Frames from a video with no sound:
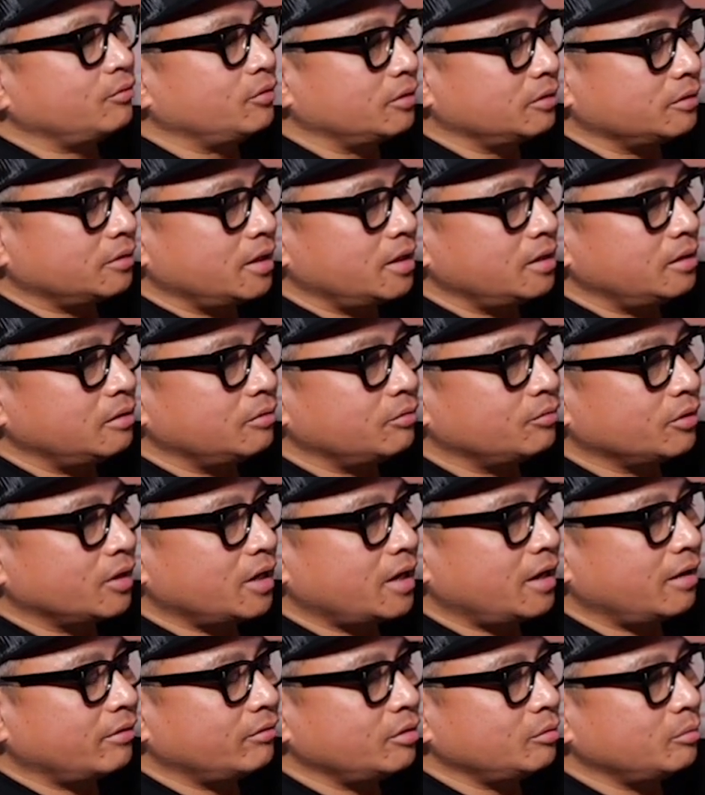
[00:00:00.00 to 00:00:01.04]
Thank you for
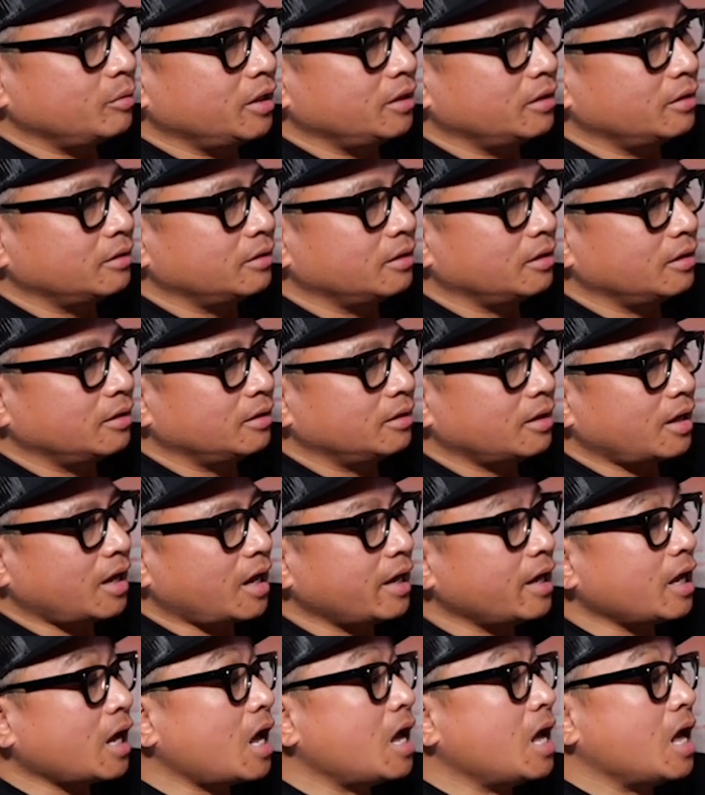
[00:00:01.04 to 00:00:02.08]
having me. And
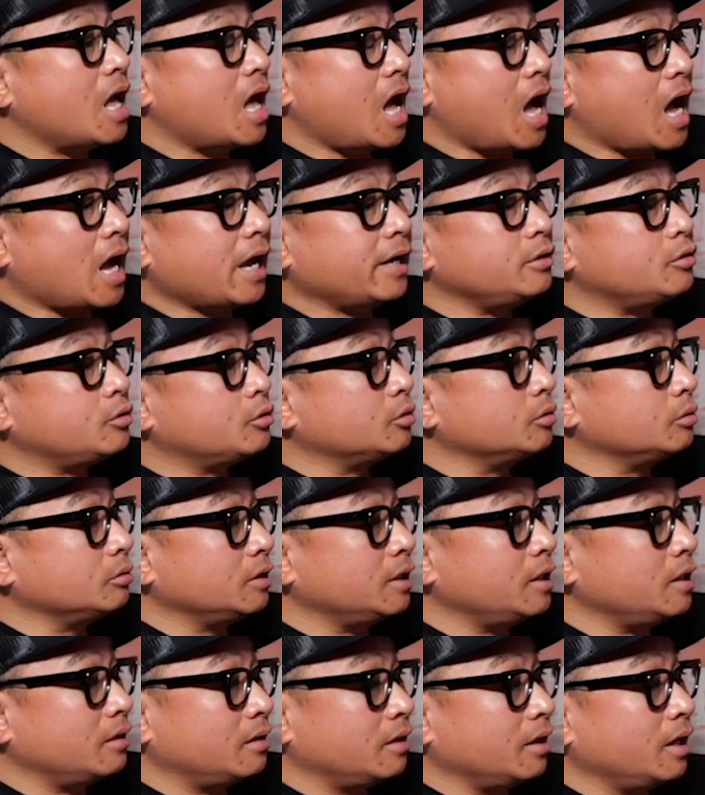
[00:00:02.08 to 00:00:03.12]
I
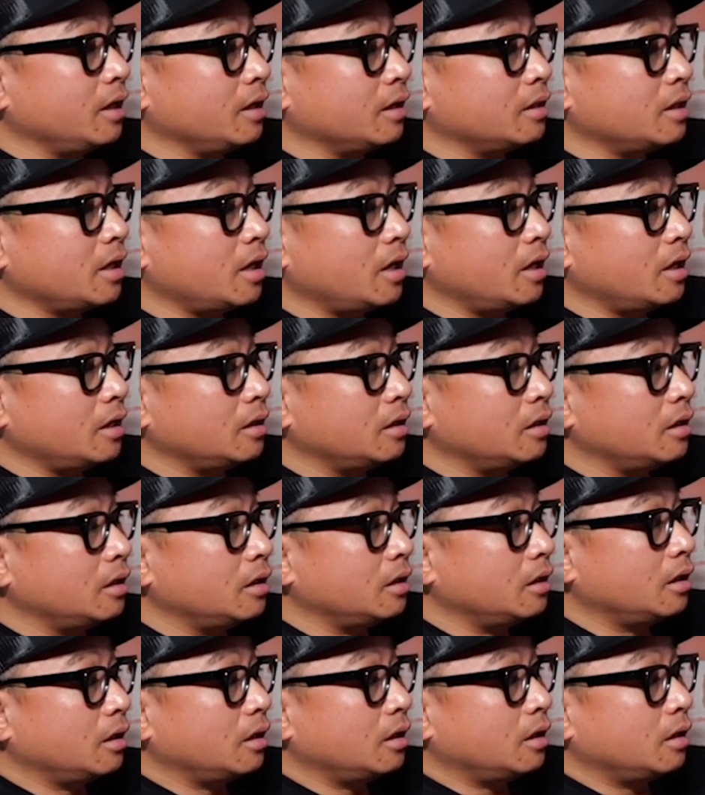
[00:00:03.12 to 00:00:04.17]
truly think that
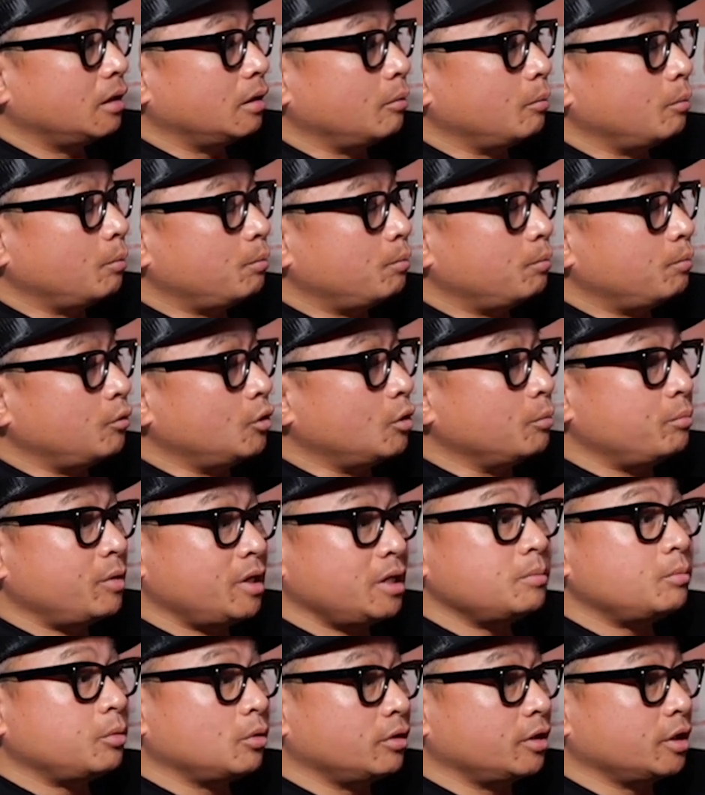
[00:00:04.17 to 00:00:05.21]
the
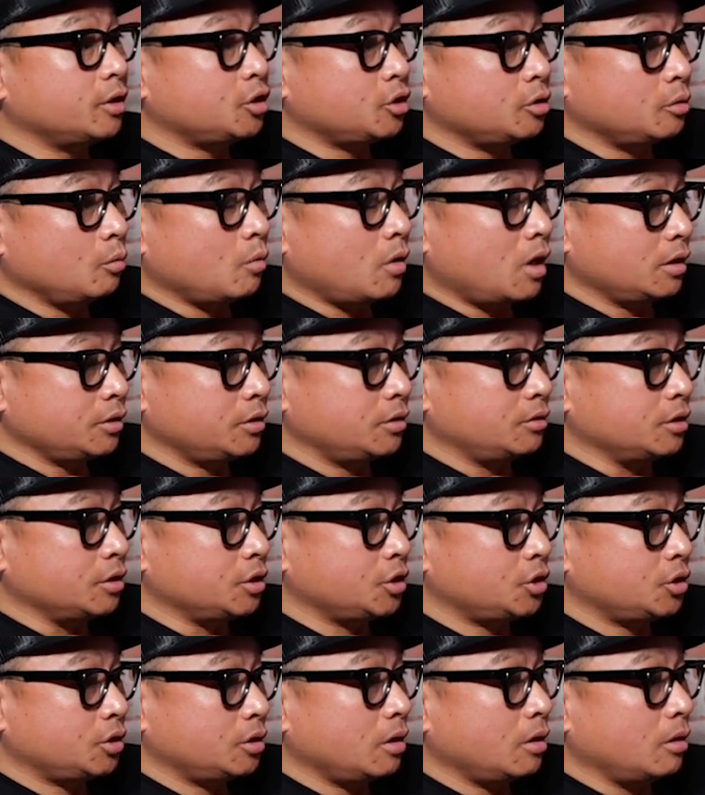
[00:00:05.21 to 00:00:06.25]
people that should watch this
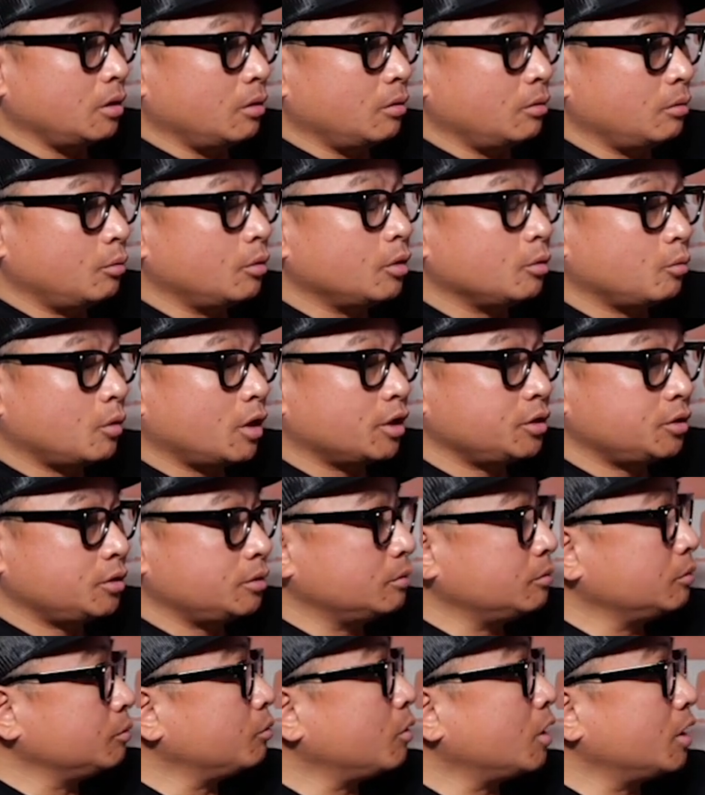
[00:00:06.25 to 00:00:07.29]
show or
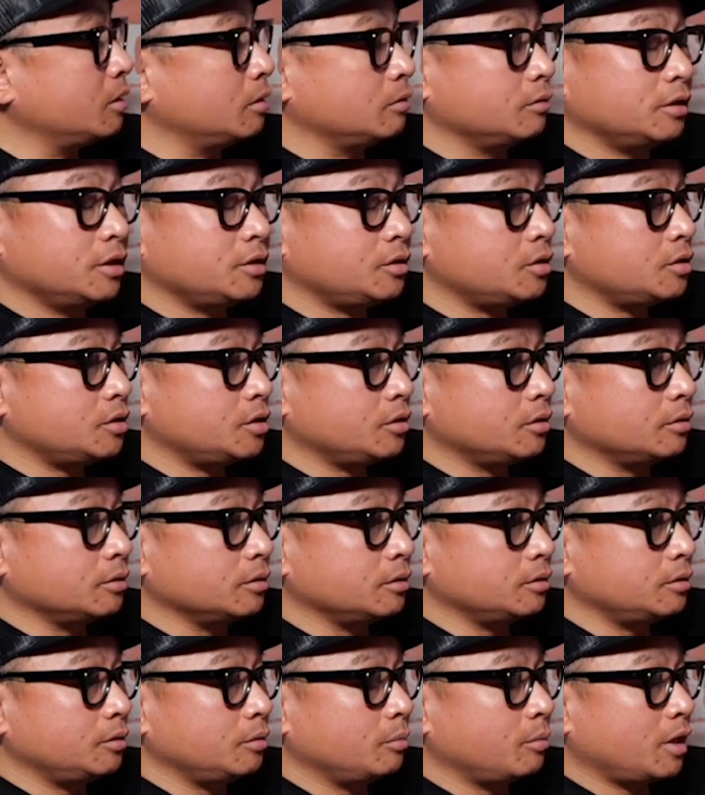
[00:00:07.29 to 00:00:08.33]
listen to
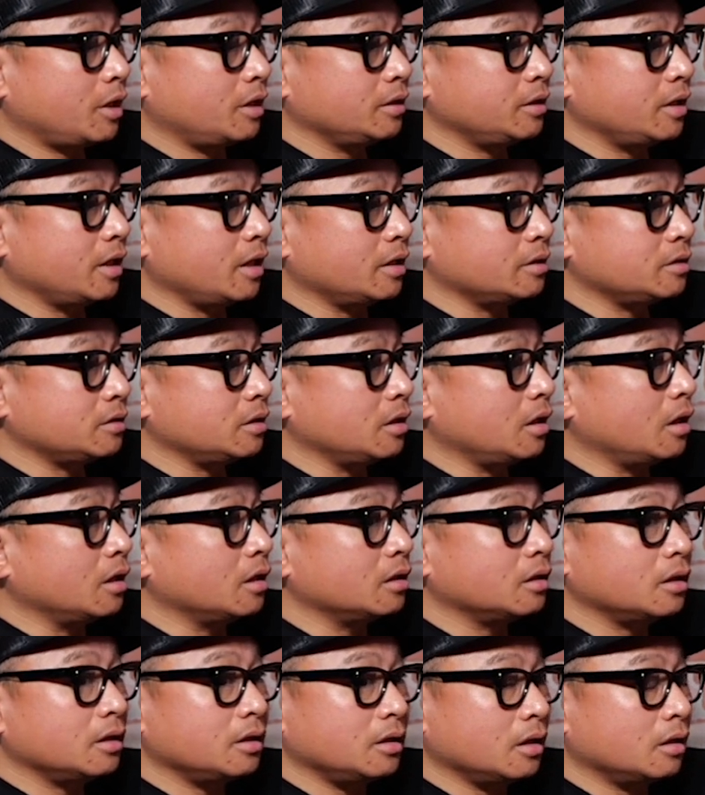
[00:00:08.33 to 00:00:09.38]
your podcast are
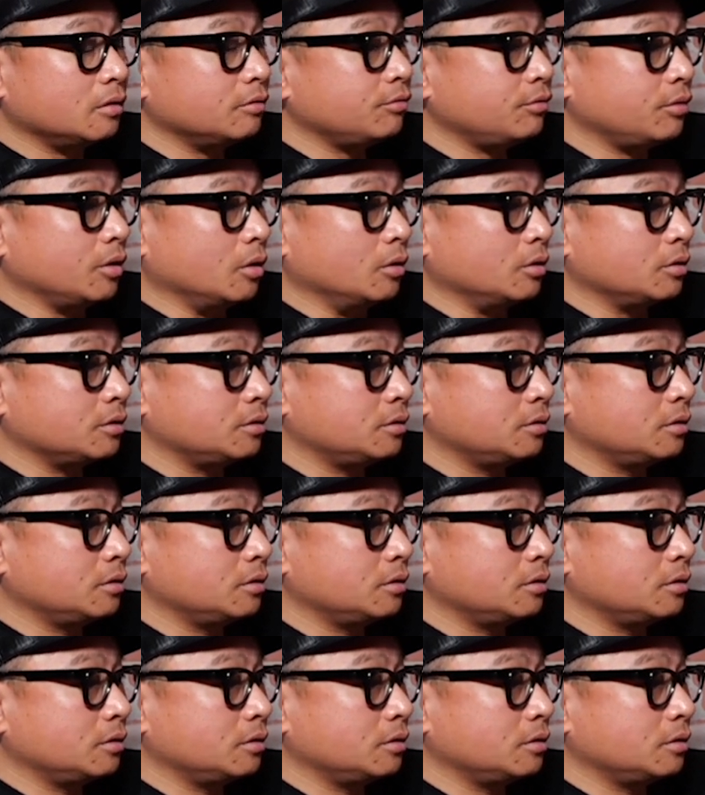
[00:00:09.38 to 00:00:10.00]
the young folks.